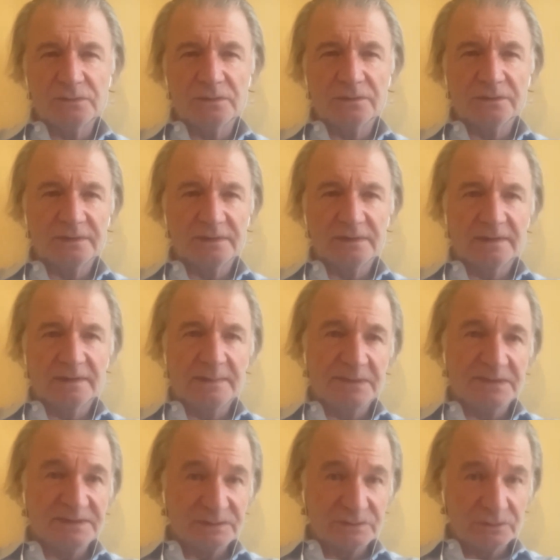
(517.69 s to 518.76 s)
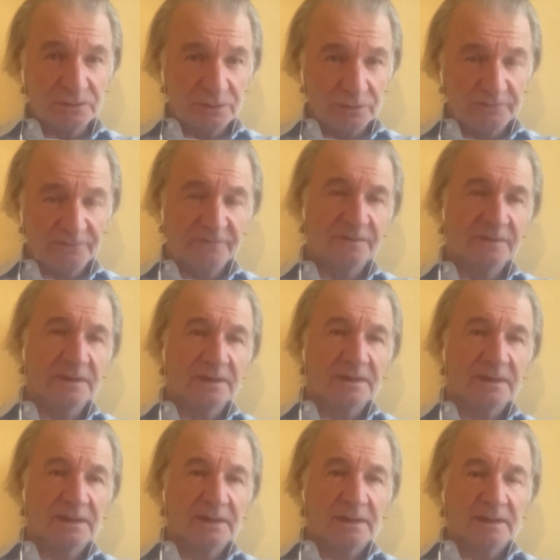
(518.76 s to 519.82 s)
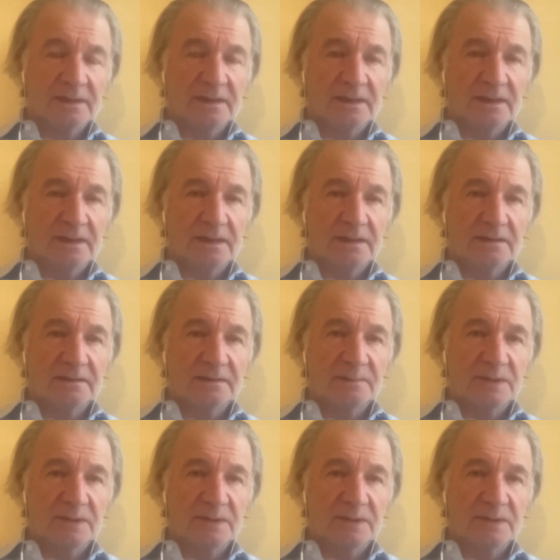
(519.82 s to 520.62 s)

called Limits to Growth. It